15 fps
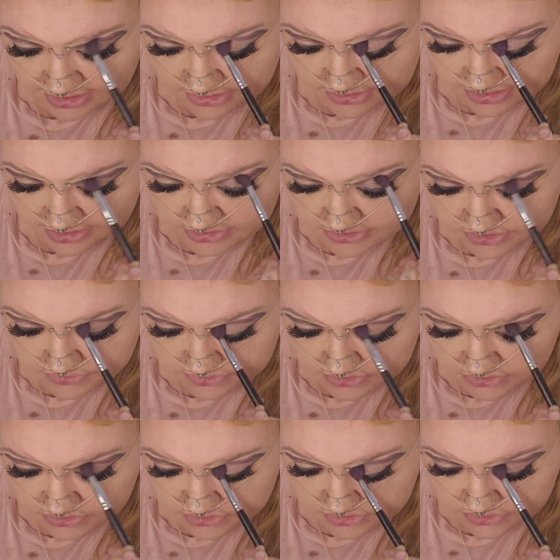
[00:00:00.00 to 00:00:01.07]
get that so
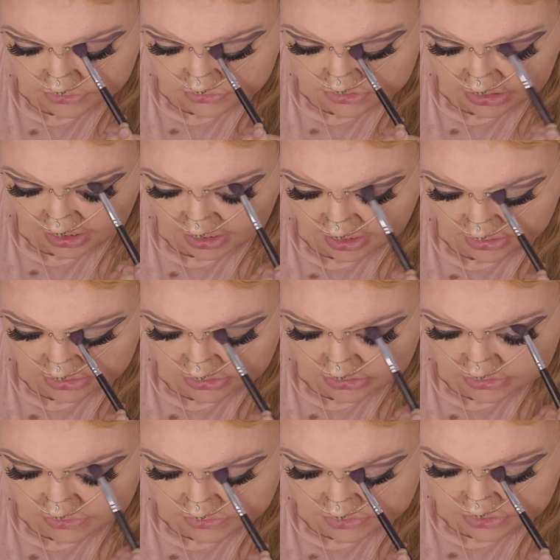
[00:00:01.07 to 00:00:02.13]
it's not so dark,
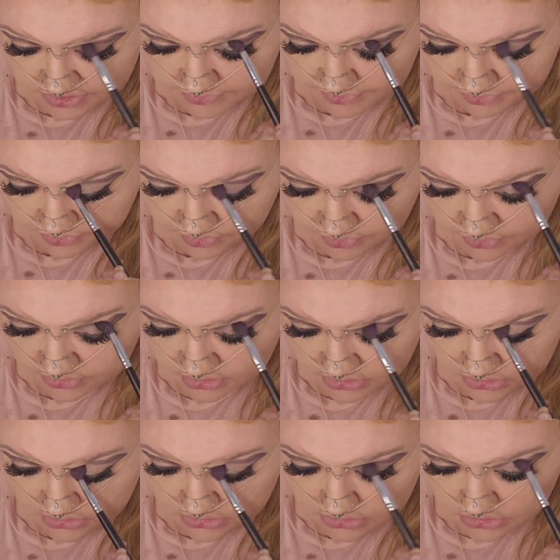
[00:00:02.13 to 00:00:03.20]
so it's going to be more
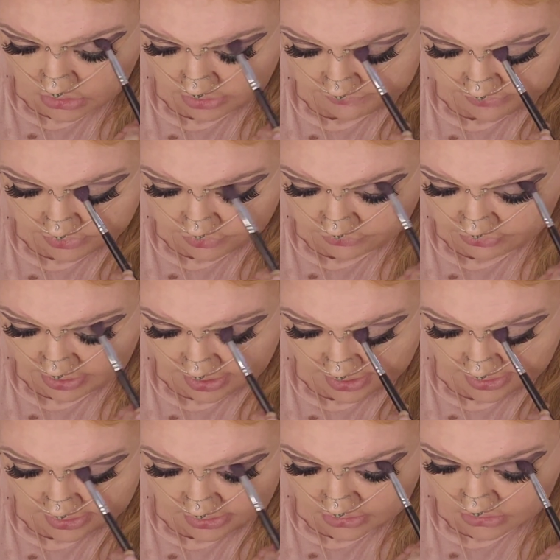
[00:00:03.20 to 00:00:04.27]
of a
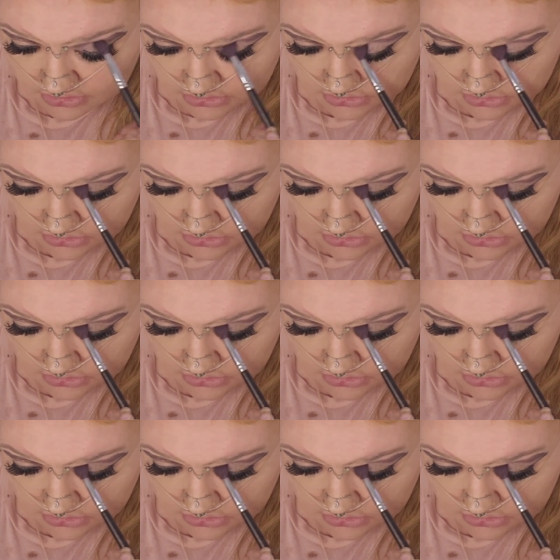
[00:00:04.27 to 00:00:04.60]
grey.